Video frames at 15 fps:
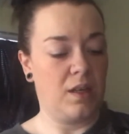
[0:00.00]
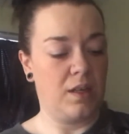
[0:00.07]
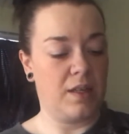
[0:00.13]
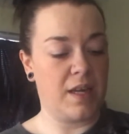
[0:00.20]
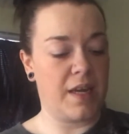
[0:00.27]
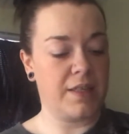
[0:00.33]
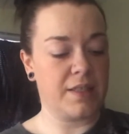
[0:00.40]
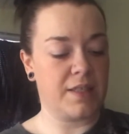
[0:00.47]

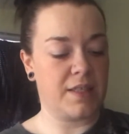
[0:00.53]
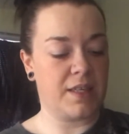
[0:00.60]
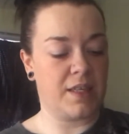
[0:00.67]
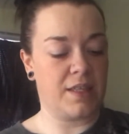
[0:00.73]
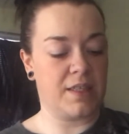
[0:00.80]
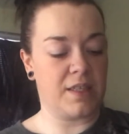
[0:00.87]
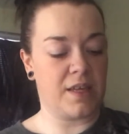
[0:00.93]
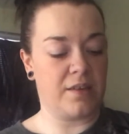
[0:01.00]
Next
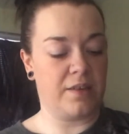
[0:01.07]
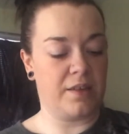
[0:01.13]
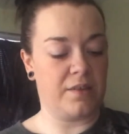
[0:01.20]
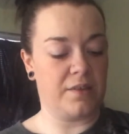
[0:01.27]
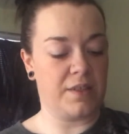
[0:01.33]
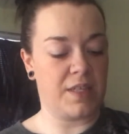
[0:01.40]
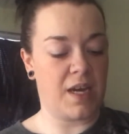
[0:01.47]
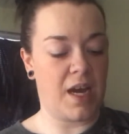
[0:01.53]
is a
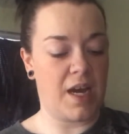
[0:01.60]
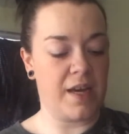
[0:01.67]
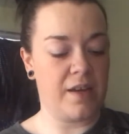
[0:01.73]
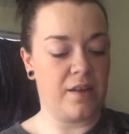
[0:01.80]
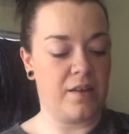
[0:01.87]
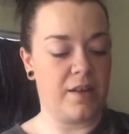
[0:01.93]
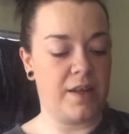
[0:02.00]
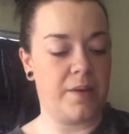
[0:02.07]
little tie
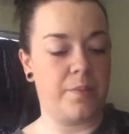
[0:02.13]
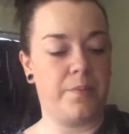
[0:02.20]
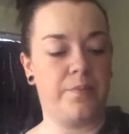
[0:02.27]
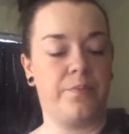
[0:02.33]
clip.